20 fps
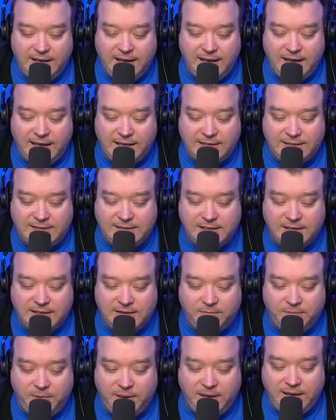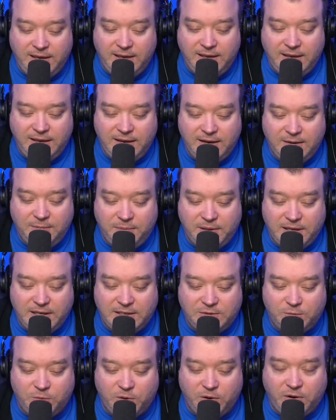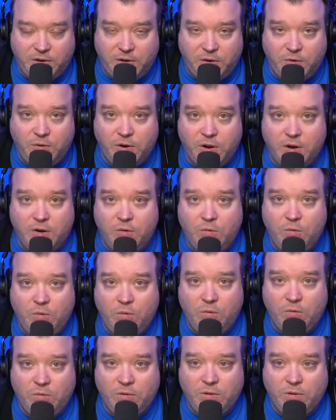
Yeah, it's being in a place where you know